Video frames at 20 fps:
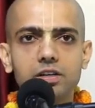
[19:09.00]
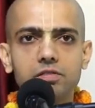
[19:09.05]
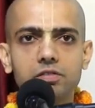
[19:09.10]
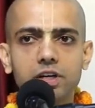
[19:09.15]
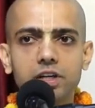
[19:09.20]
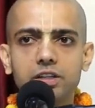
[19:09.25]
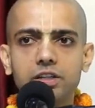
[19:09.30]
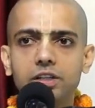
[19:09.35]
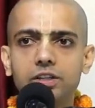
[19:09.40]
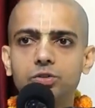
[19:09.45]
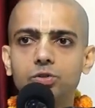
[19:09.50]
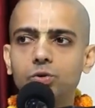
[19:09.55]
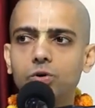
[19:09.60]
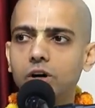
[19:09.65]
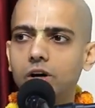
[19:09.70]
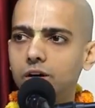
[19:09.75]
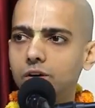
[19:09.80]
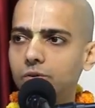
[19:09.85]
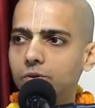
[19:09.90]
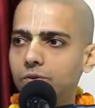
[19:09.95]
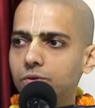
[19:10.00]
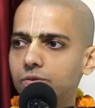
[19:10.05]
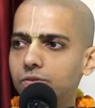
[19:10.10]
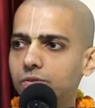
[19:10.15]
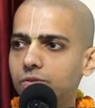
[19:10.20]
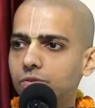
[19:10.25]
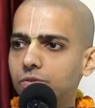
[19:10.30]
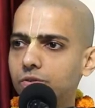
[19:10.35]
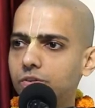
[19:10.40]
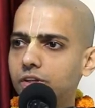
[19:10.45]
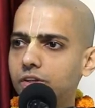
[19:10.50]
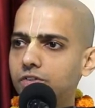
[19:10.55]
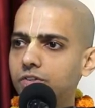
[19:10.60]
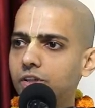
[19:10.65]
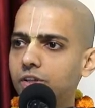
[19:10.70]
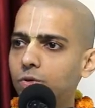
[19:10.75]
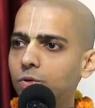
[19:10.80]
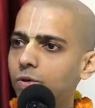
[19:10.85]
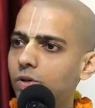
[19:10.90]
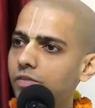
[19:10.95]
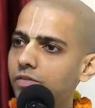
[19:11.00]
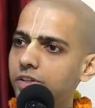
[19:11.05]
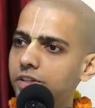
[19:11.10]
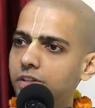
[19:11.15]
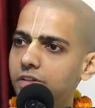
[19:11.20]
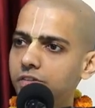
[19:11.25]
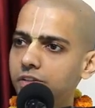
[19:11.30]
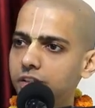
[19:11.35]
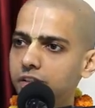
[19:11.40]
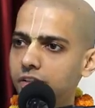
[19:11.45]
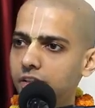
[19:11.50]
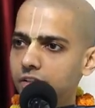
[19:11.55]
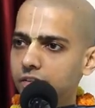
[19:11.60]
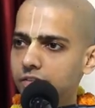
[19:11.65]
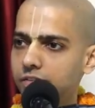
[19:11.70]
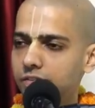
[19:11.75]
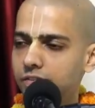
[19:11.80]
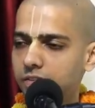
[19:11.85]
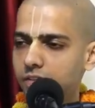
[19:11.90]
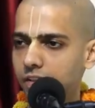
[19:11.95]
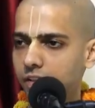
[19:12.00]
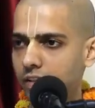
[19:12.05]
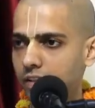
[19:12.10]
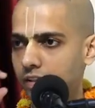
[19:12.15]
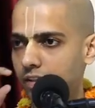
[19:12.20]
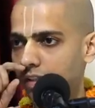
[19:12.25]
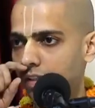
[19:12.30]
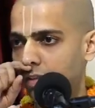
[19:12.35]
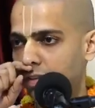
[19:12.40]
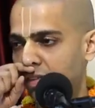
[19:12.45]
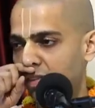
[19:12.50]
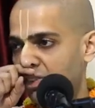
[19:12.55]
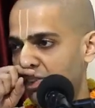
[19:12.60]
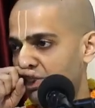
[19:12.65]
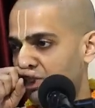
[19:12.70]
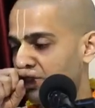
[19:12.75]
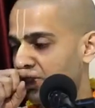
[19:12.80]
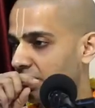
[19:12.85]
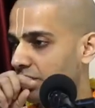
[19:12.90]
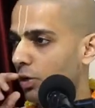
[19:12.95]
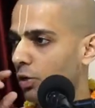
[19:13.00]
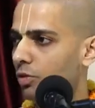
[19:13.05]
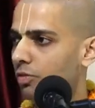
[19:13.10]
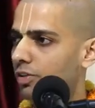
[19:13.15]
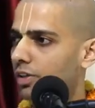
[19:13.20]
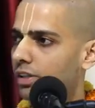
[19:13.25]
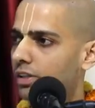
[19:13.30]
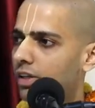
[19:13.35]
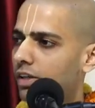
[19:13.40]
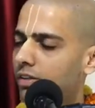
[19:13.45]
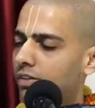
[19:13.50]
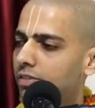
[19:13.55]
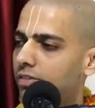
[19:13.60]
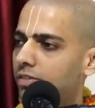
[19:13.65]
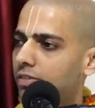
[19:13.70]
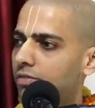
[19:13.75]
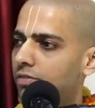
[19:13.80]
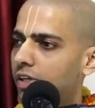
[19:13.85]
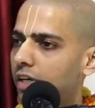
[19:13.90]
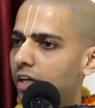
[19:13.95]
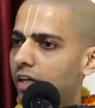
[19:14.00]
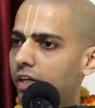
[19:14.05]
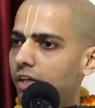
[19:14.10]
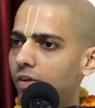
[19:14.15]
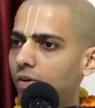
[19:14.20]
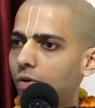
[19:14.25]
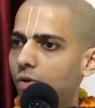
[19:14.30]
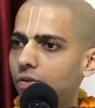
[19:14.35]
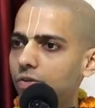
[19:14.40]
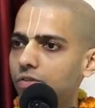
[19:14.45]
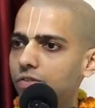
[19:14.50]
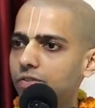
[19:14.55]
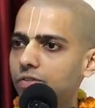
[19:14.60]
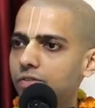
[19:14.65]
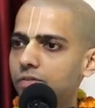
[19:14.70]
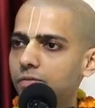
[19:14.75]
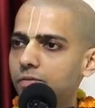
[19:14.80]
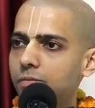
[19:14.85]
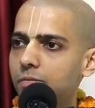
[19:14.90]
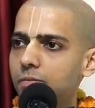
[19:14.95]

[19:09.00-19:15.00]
Vedad druhav. So thus they took away the Vedas. And then without Vedas, we are at loss.